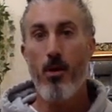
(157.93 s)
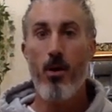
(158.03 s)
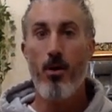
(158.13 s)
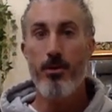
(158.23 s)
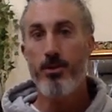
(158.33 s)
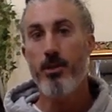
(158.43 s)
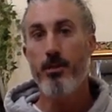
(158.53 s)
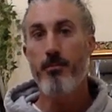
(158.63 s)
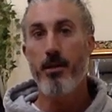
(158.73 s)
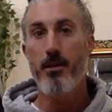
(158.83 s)
oh, the
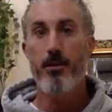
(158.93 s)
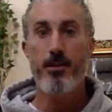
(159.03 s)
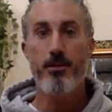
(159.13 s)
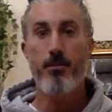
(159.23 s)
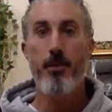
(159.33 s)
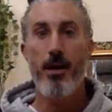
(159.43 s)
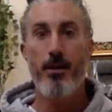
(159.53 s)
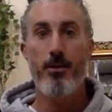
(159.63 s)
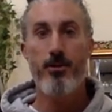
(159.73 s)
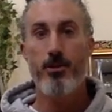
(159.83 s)
cheat meal, it doesn't
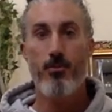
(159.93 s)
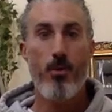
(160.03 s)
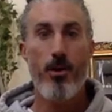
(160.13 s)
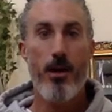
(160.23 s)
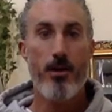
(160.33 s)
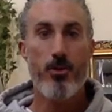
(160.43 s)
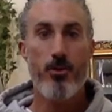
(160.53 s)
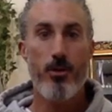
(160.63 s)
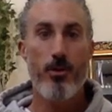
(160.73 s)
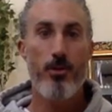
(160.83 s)
matter, just run extra,
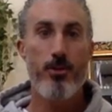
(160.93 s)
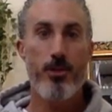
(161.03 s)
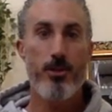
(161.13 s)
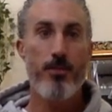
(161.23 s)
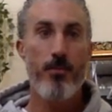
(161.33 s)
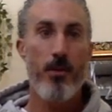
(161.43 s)
or just,